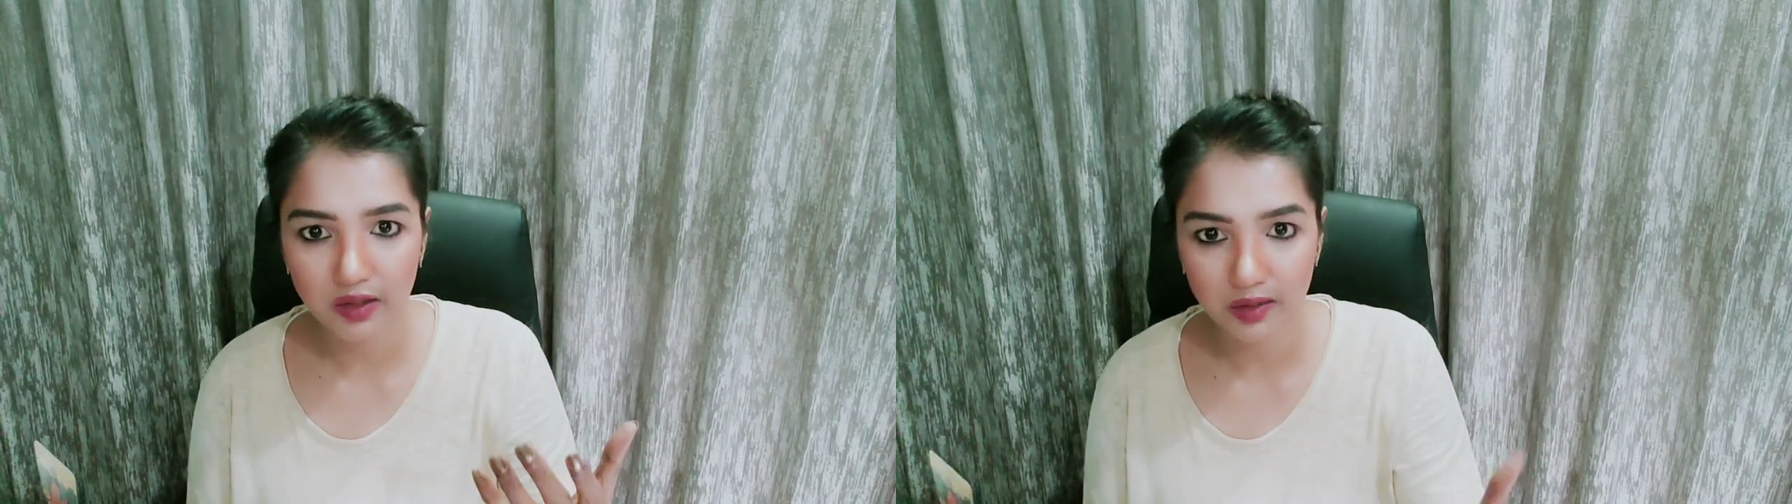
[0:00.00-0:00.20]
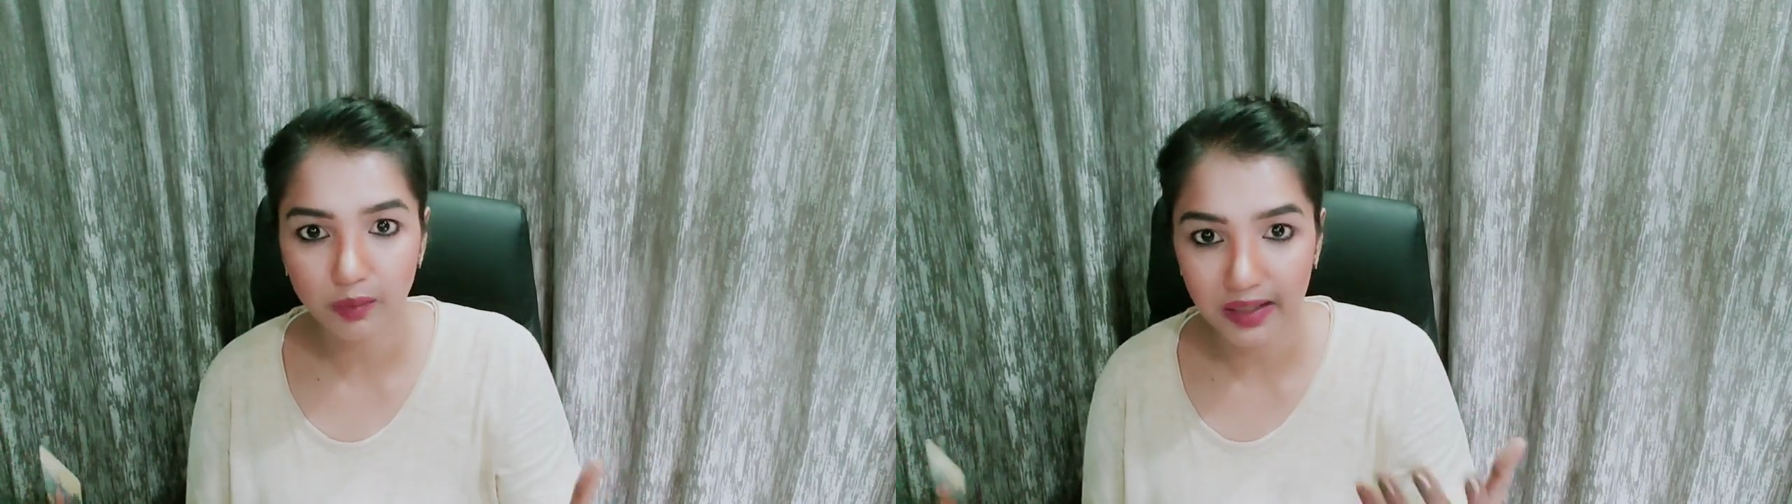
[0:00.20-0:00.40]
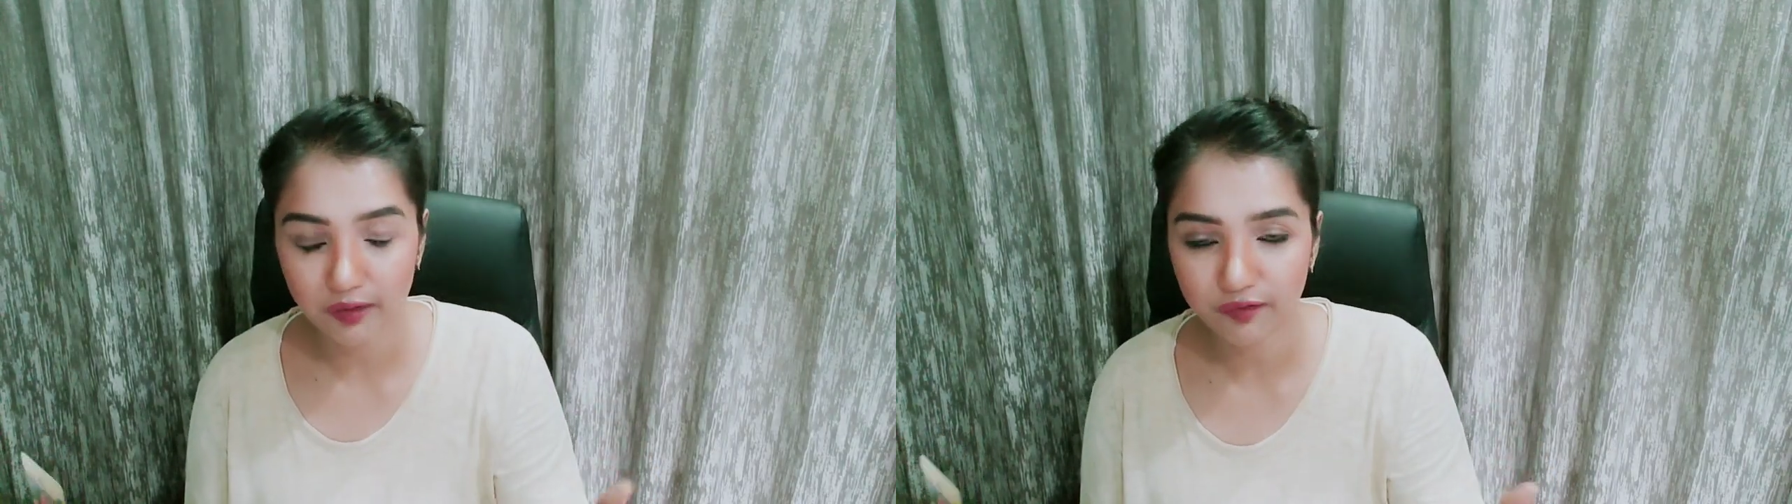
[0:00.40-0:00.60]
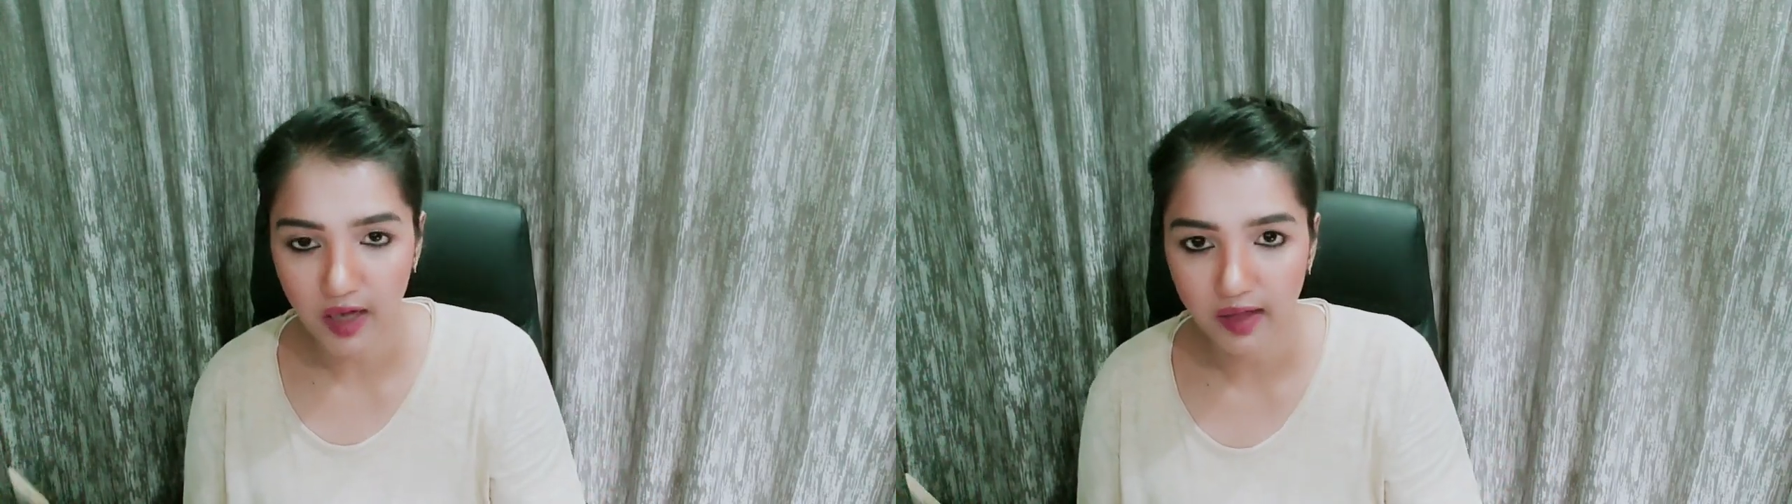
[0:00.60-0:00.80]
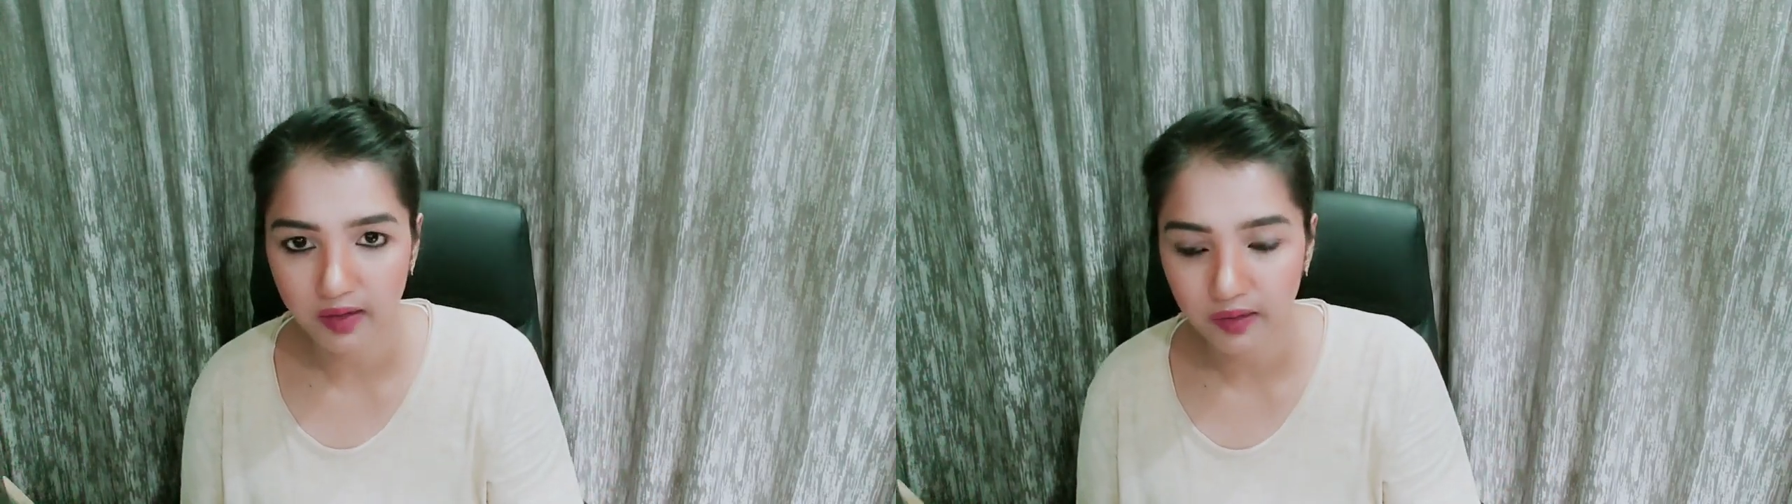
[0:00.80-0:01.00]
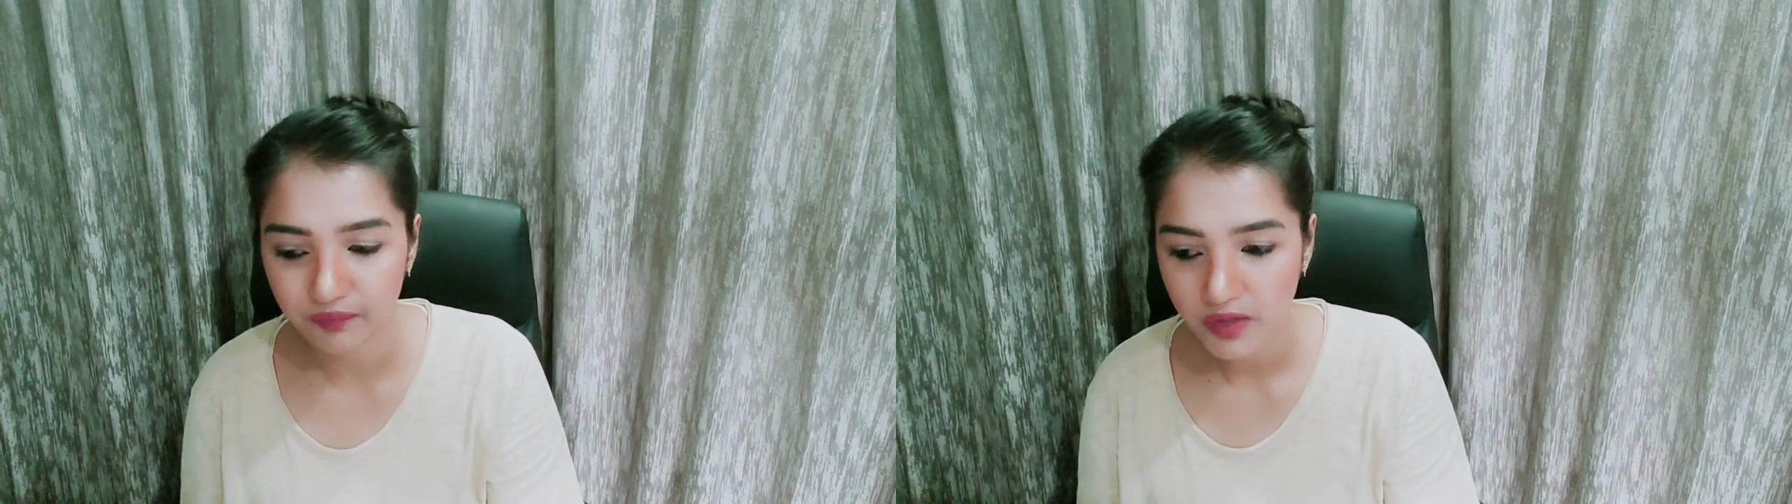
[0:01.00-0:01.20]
my father